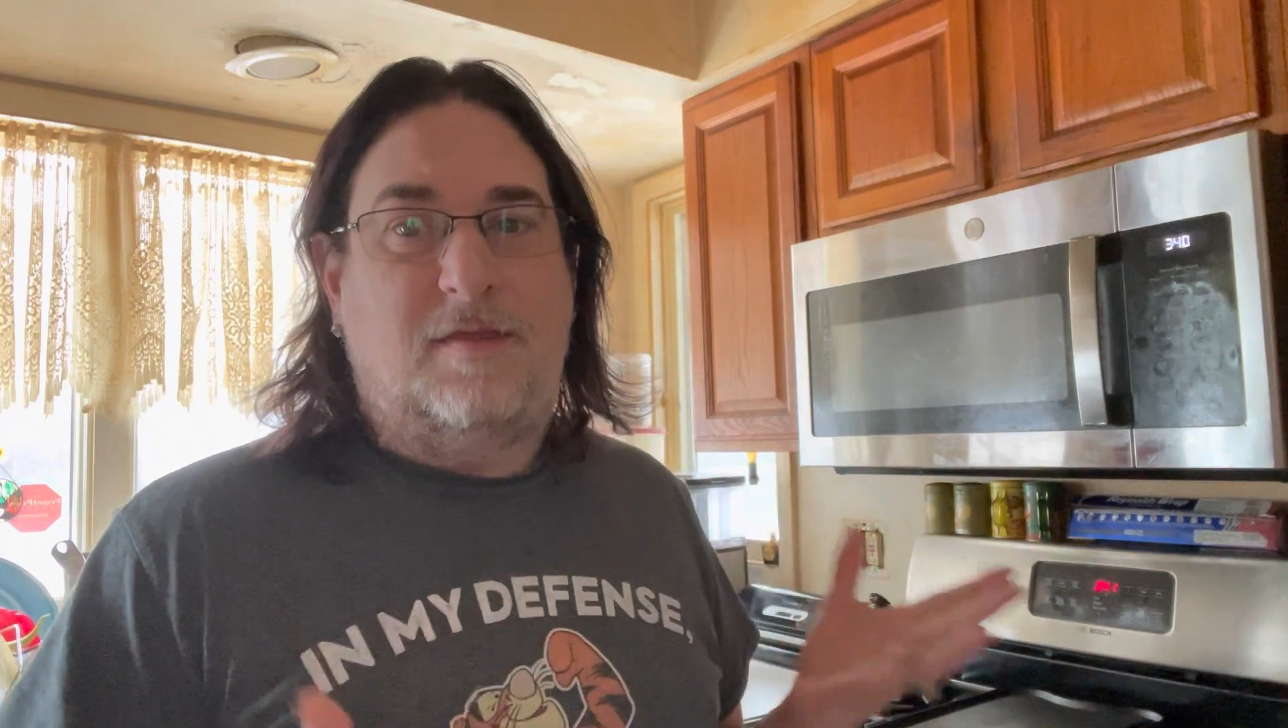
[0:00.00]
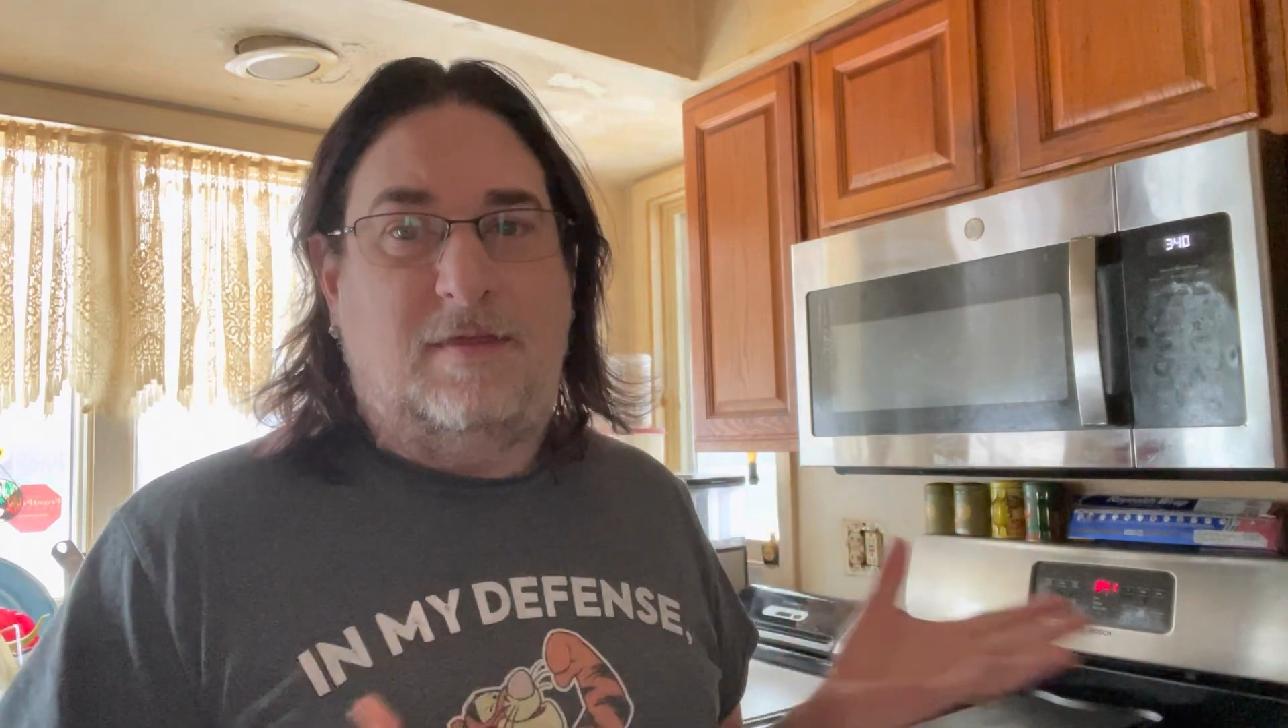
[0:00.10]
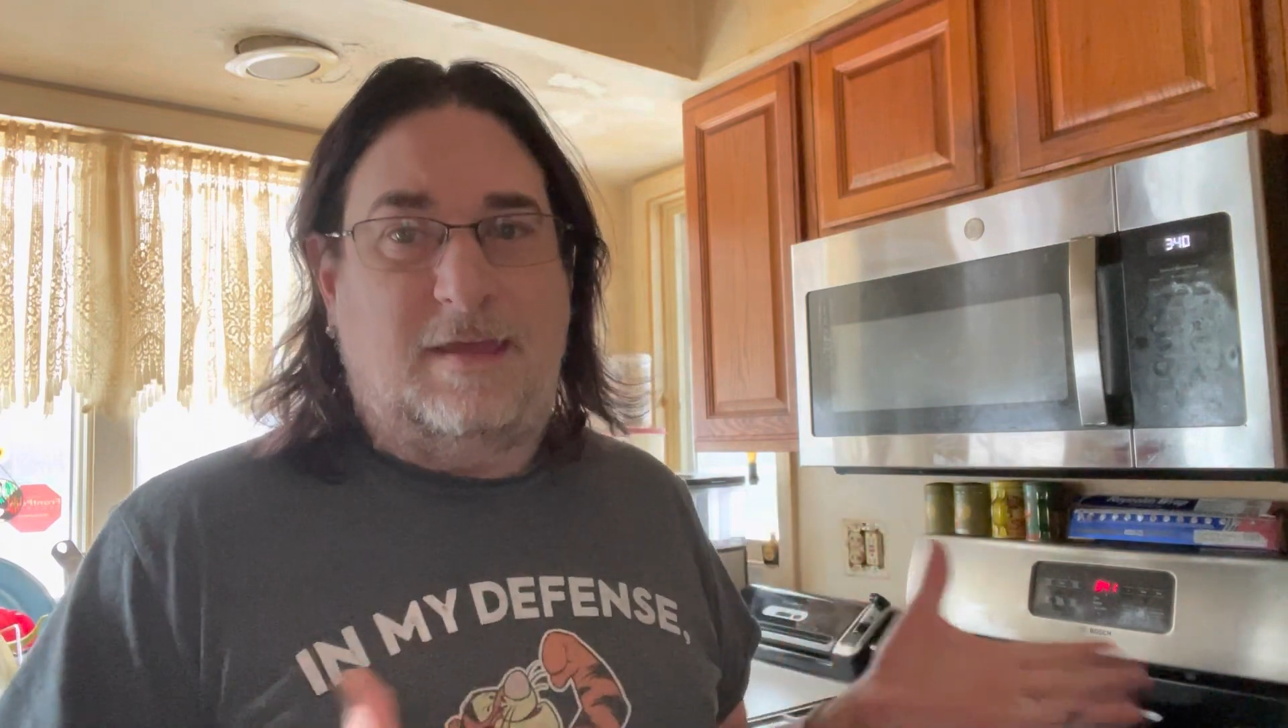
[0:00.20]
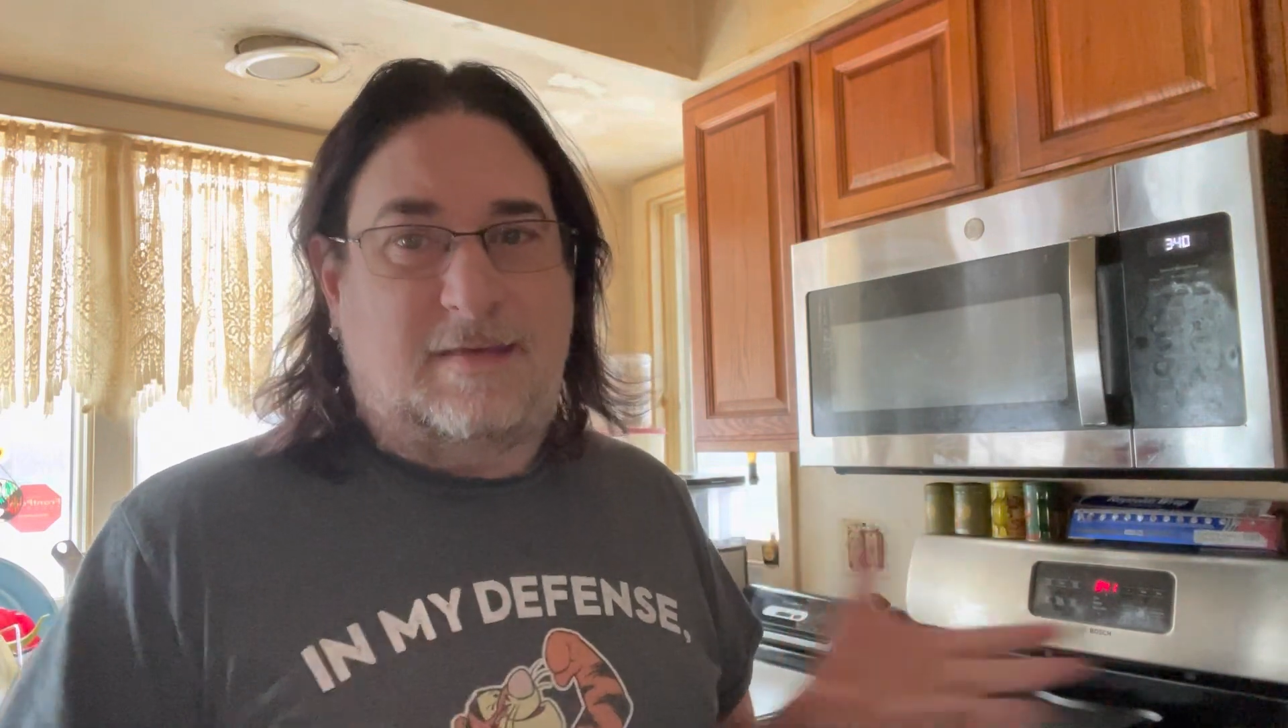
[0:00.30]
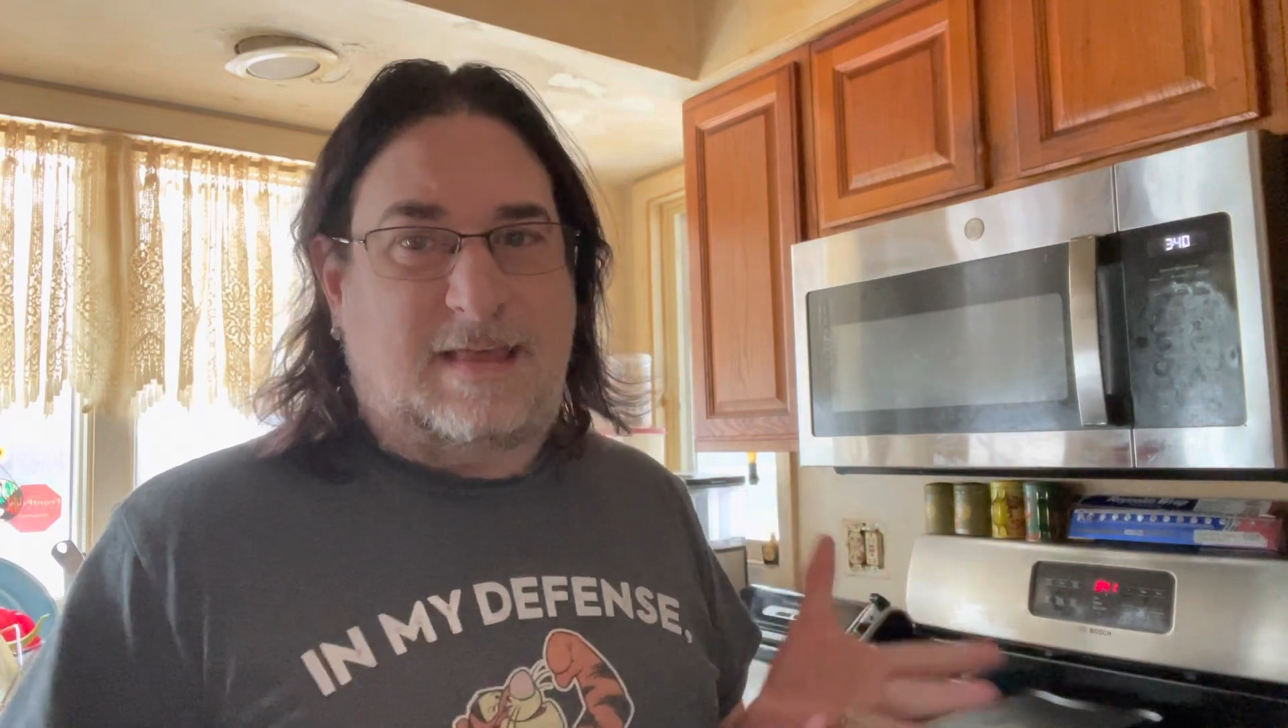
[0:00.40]

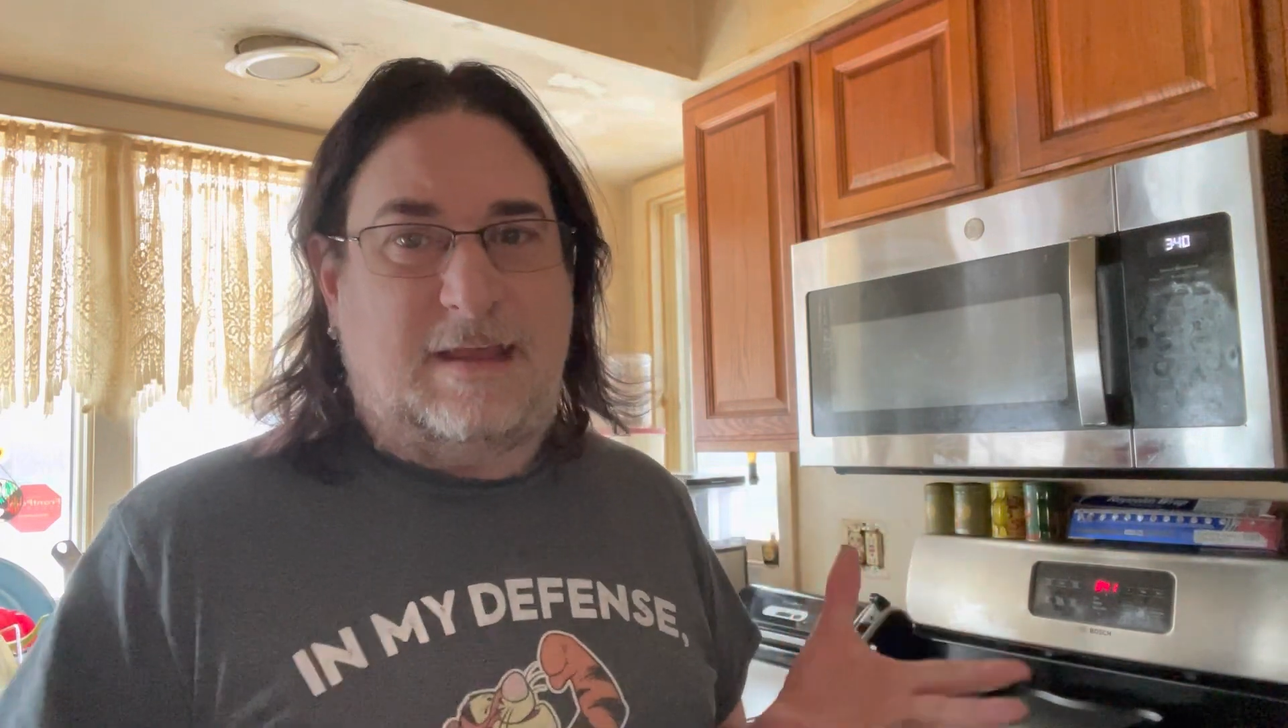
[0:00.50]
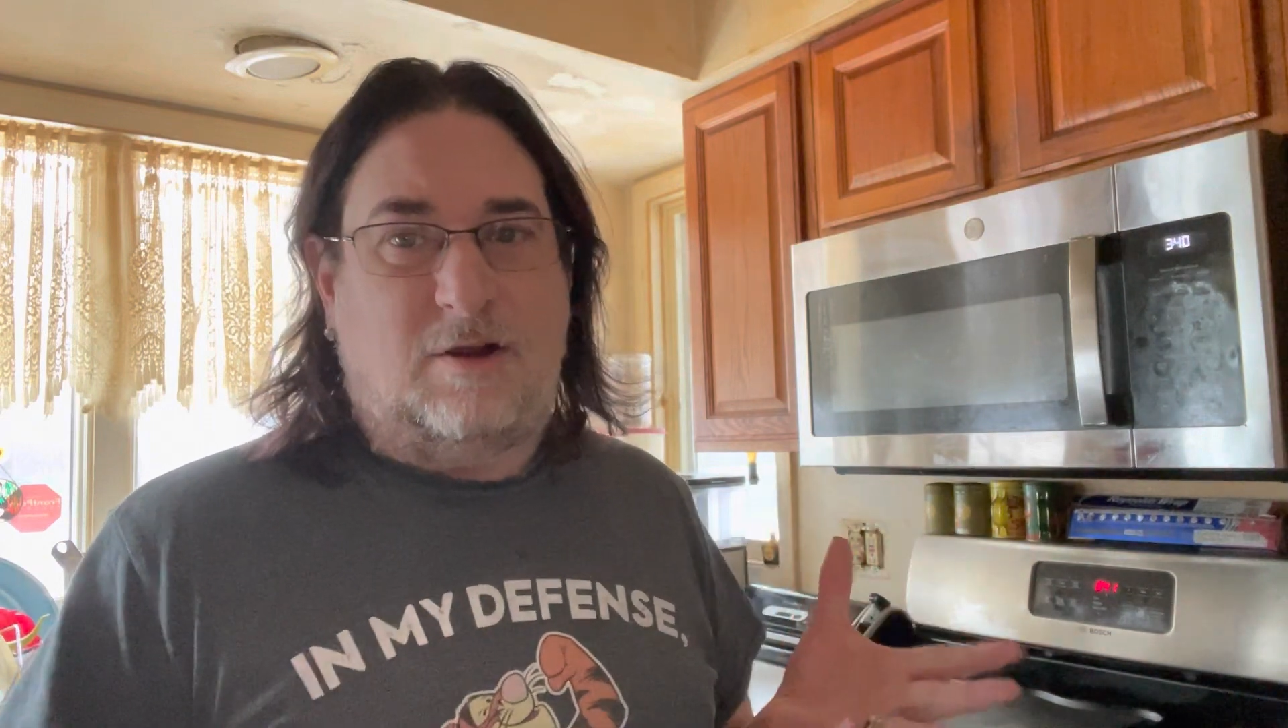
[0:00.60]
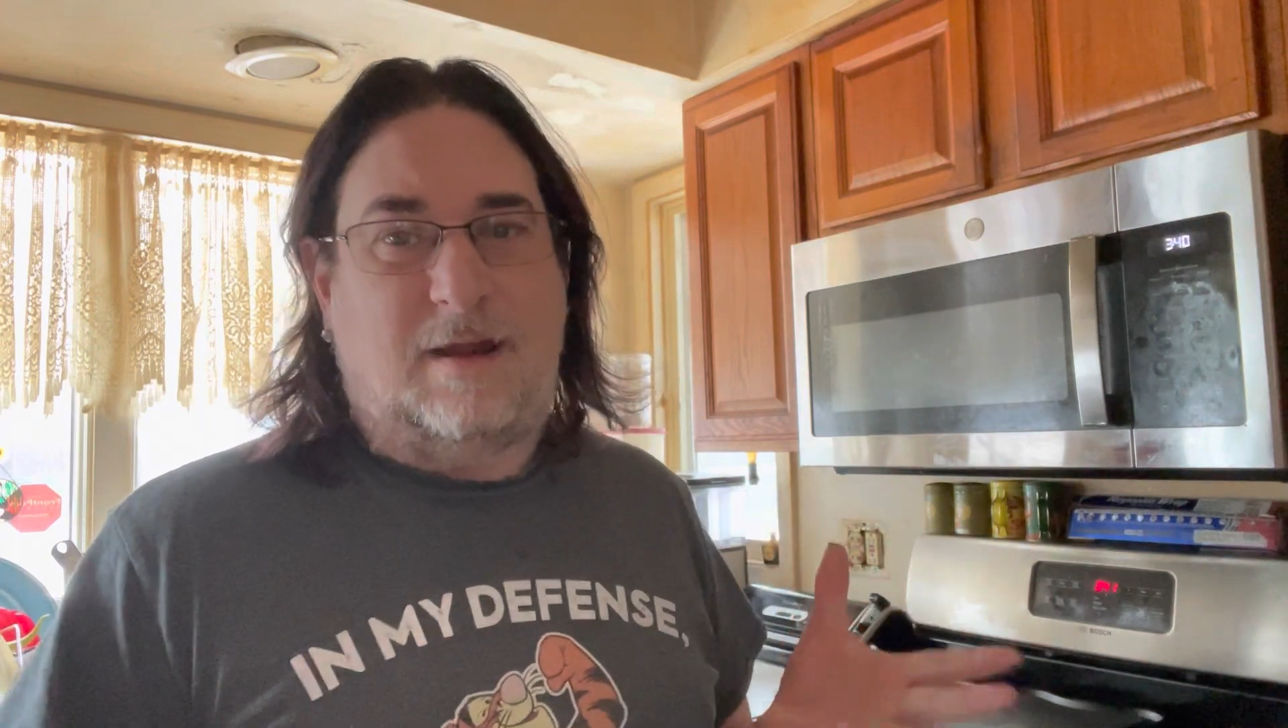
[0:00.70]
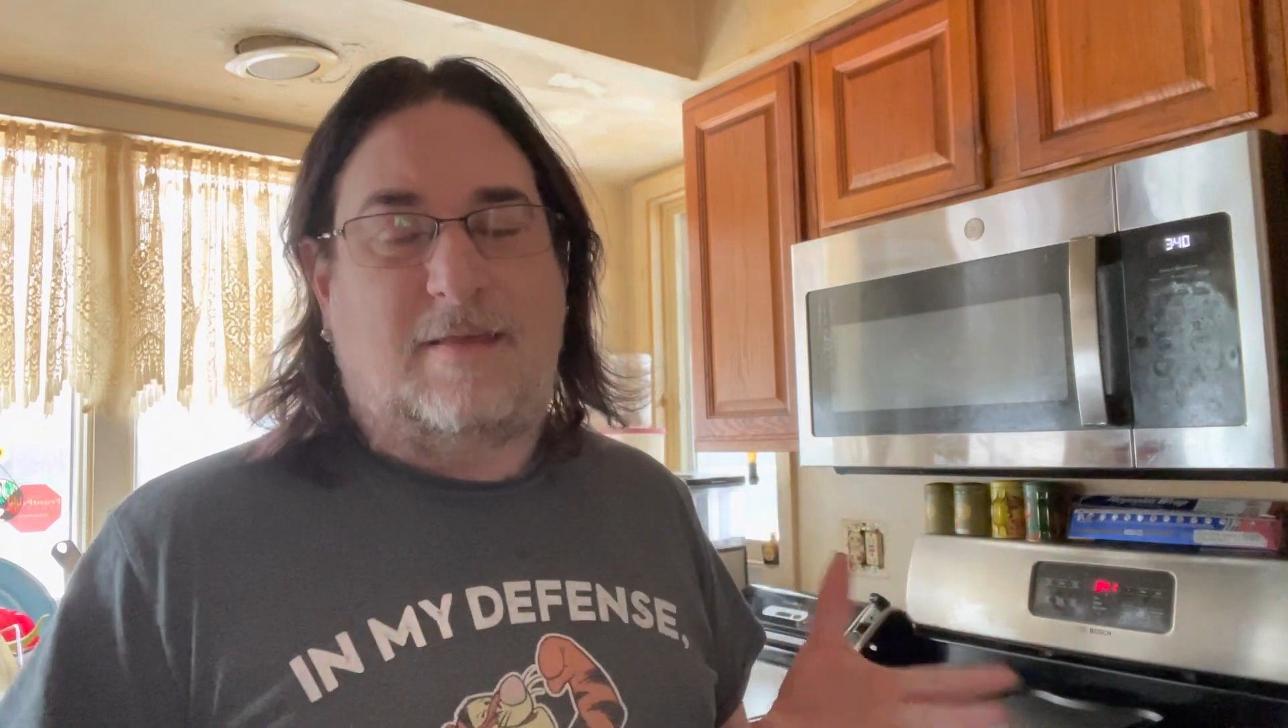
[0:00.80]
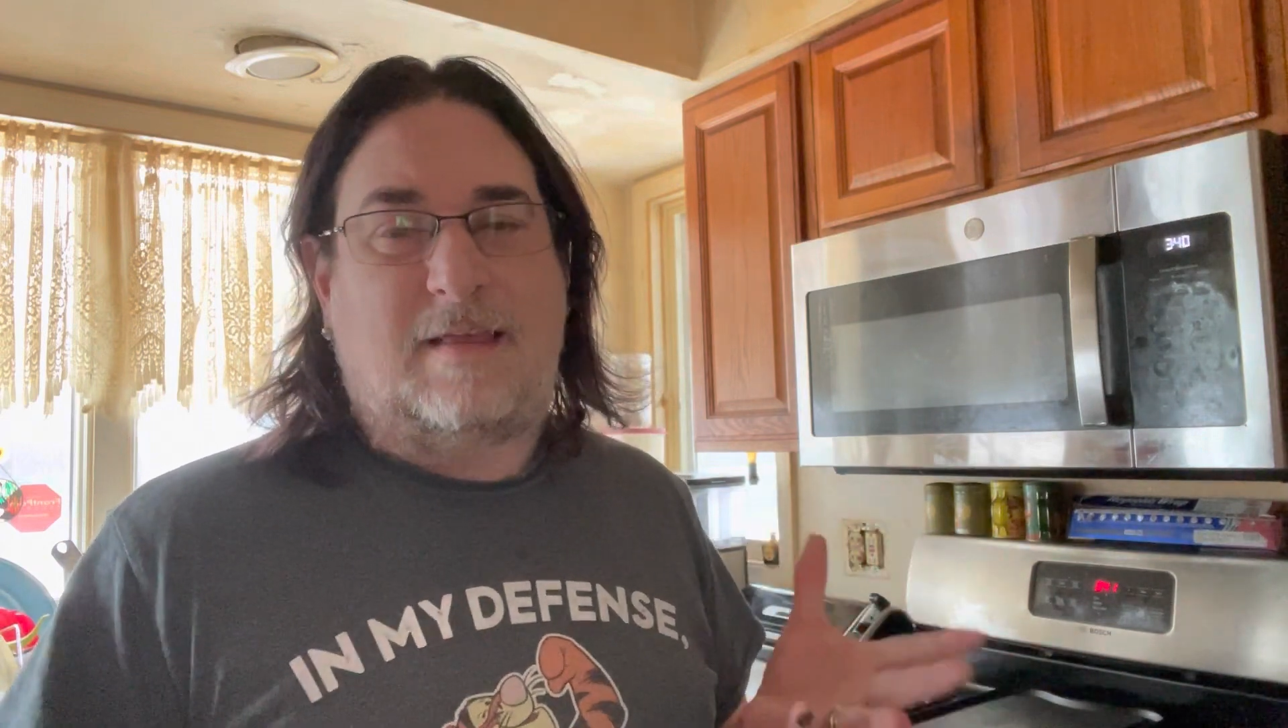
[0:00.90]
this
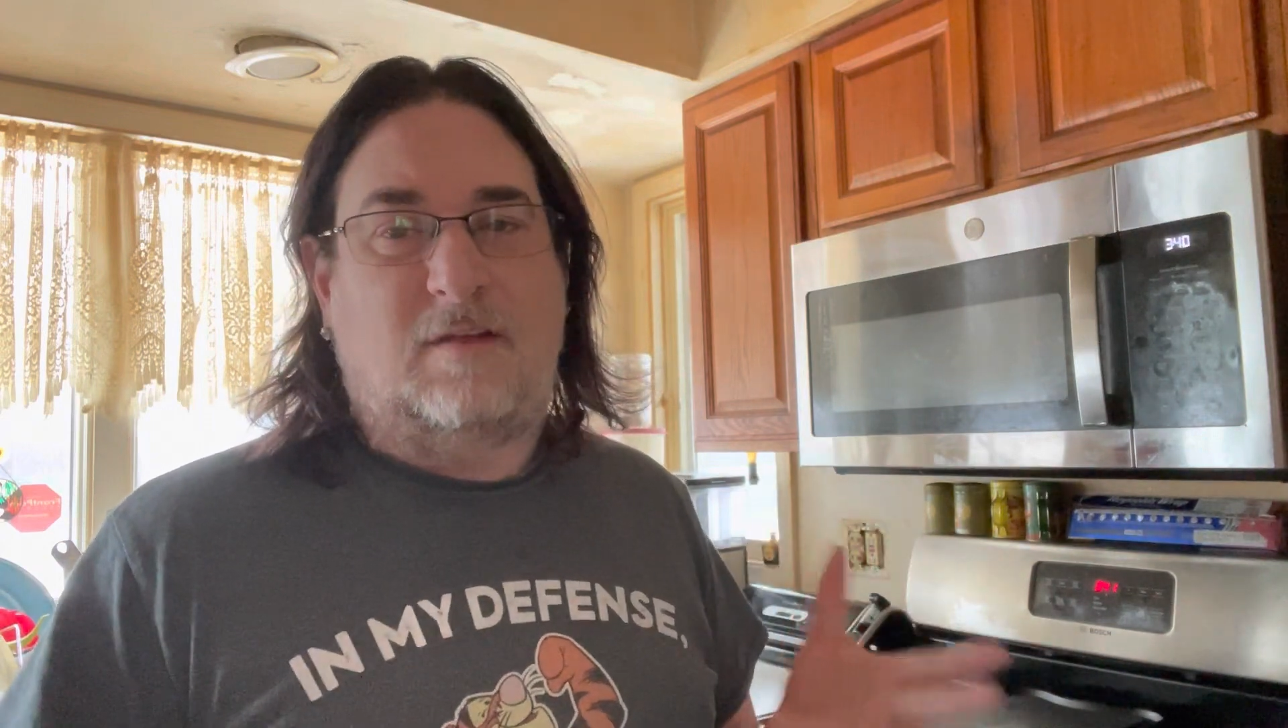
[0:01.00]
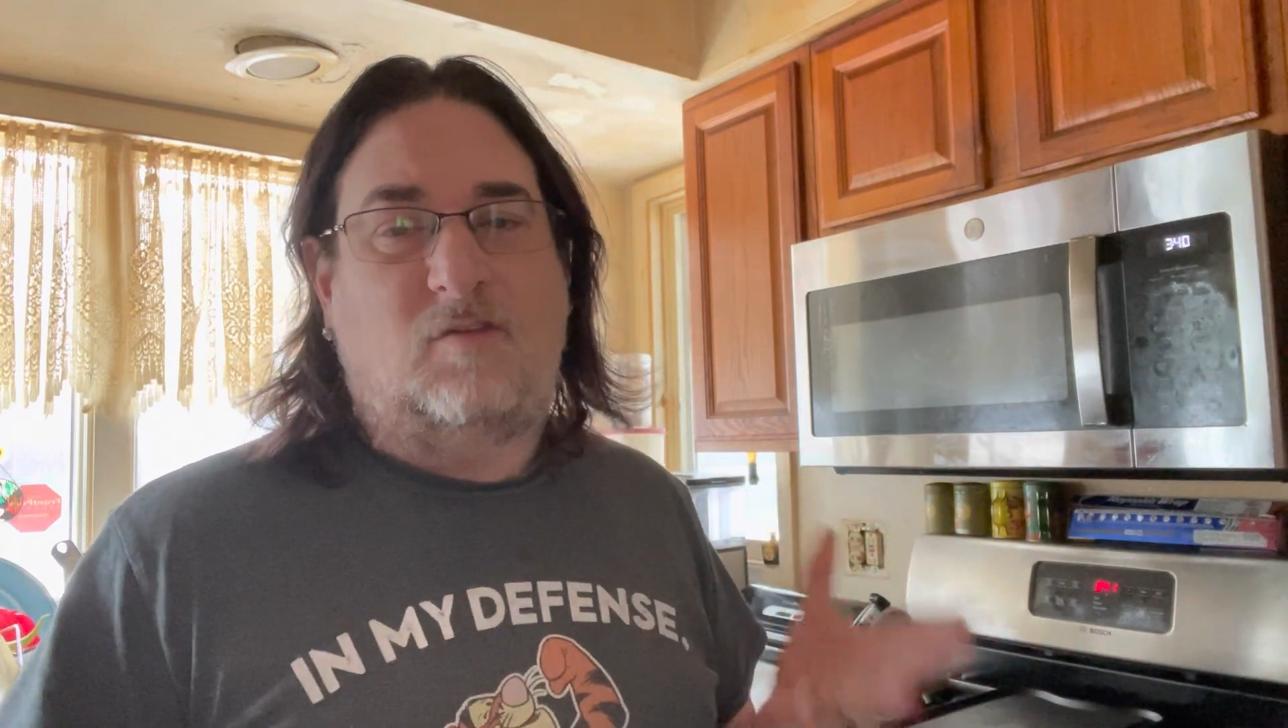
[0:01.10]
series the